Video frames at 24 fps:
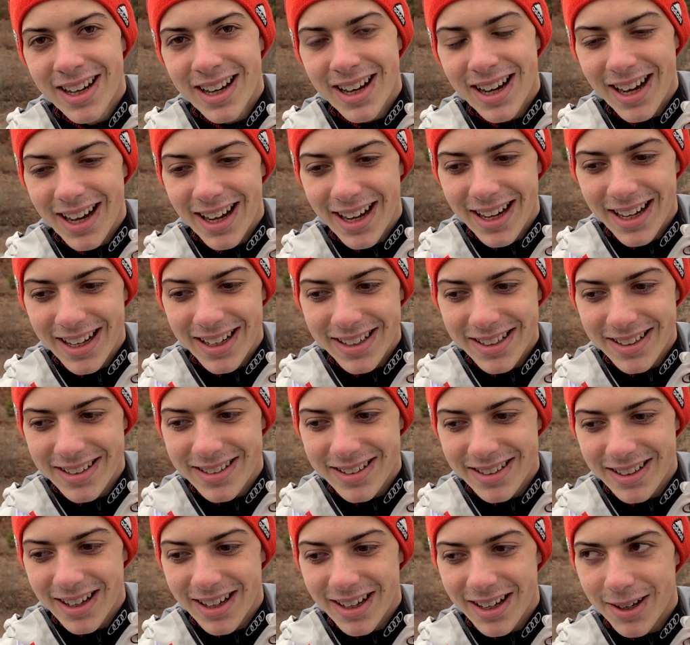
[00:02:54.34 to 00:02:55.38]
and
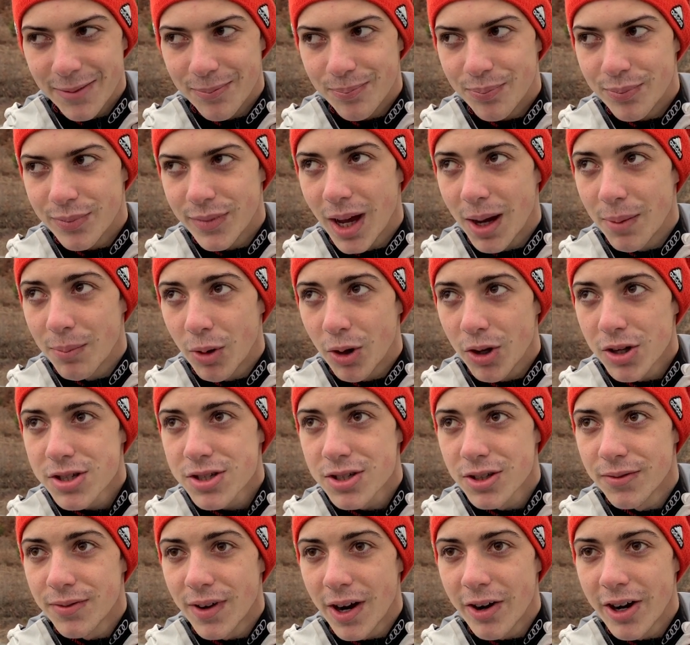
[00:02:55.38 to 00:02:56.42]
I'm
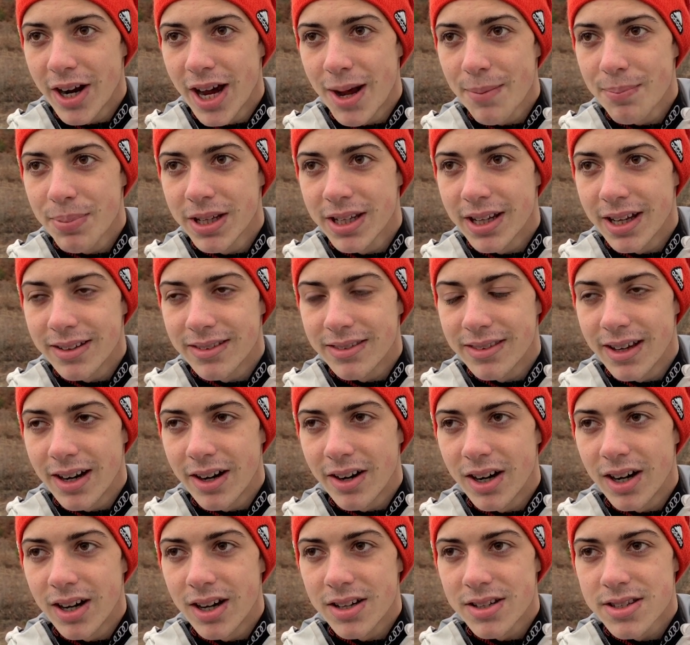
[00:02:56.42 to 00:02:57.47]
also very happy that
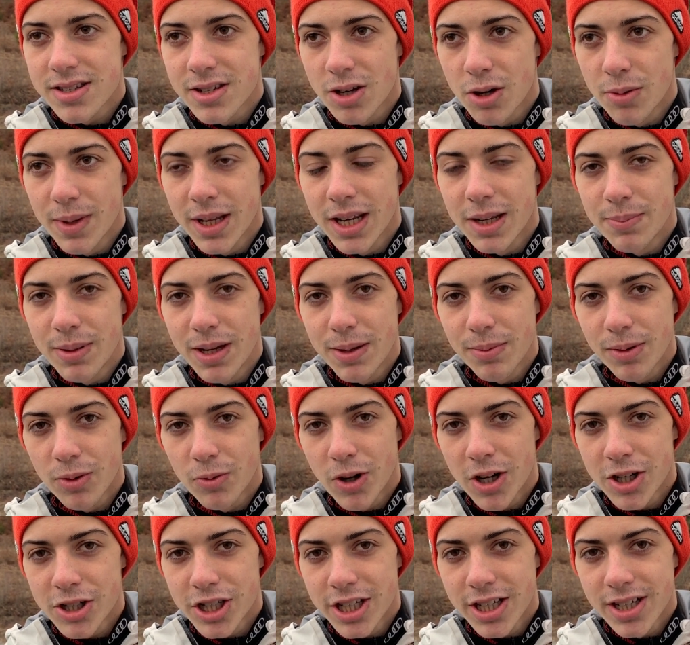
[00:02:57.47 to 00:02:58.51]
there are so many people
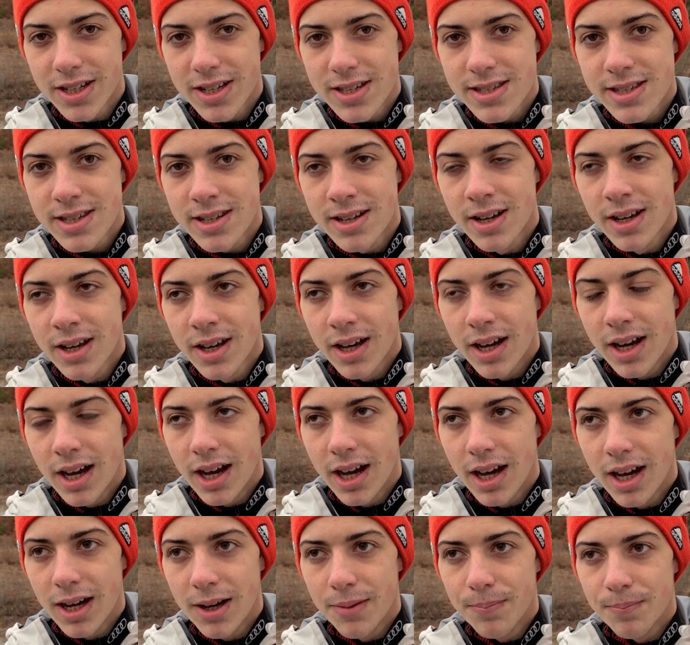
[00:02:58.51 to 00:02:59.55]
watching us.
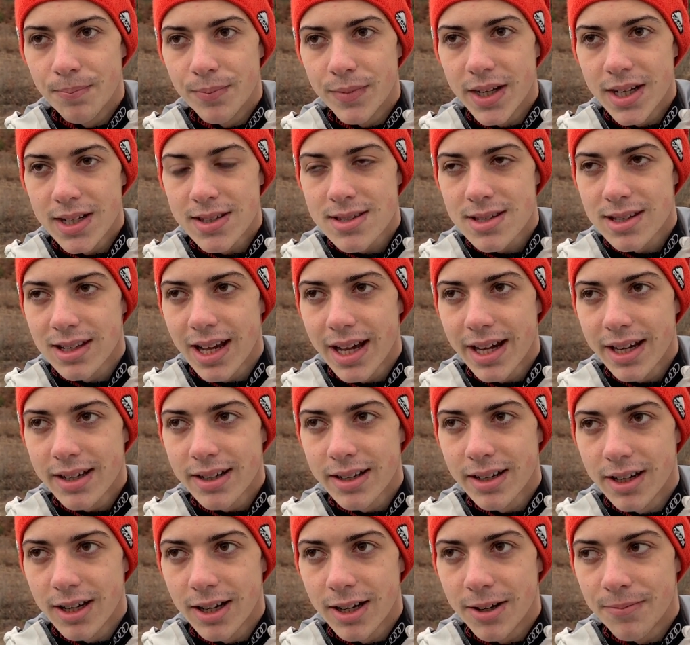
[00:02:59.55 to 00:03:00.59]
It's
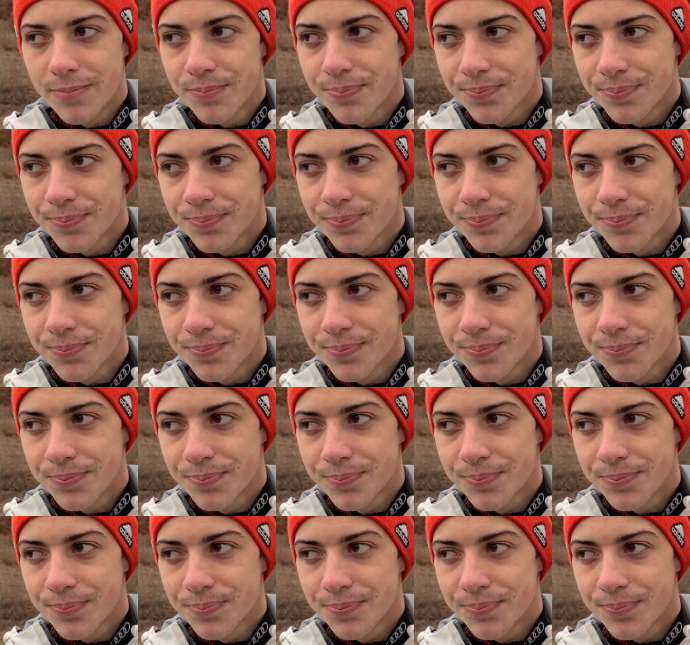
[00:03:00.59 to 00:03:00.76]
like a